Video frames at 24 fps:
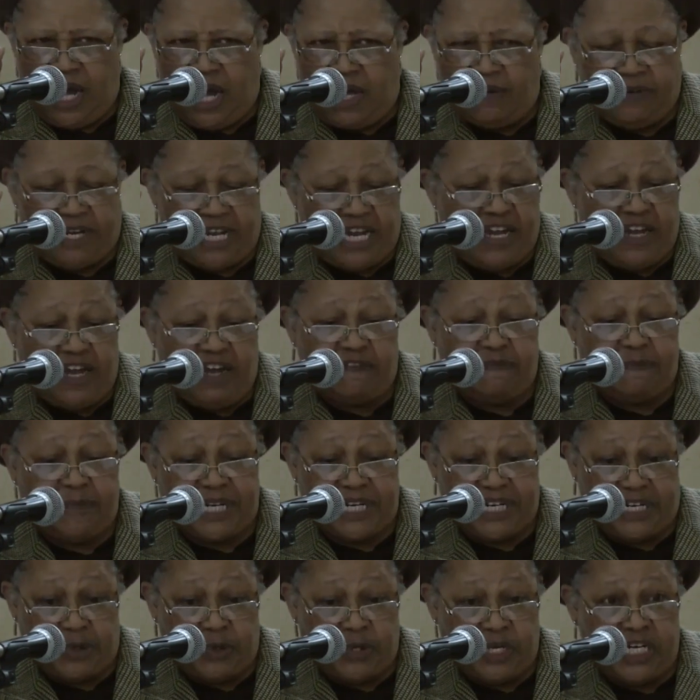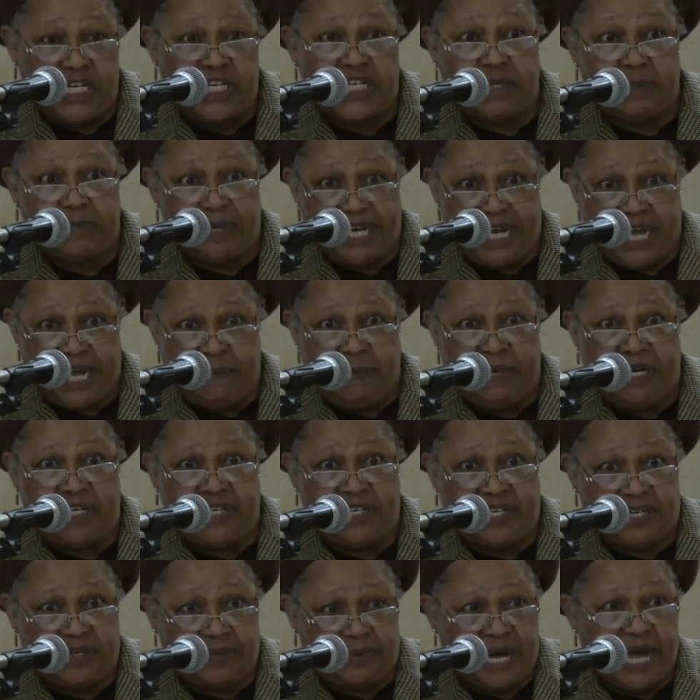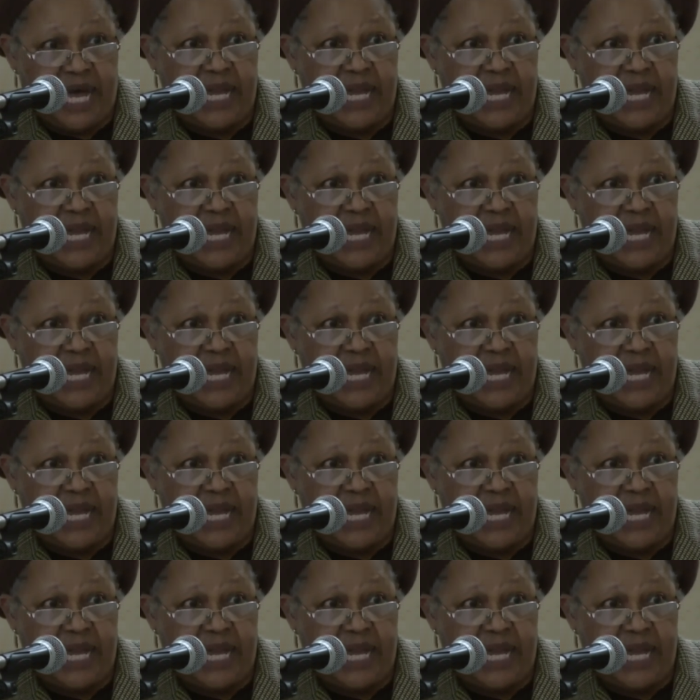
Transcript: And they have been doing it to Bahamians as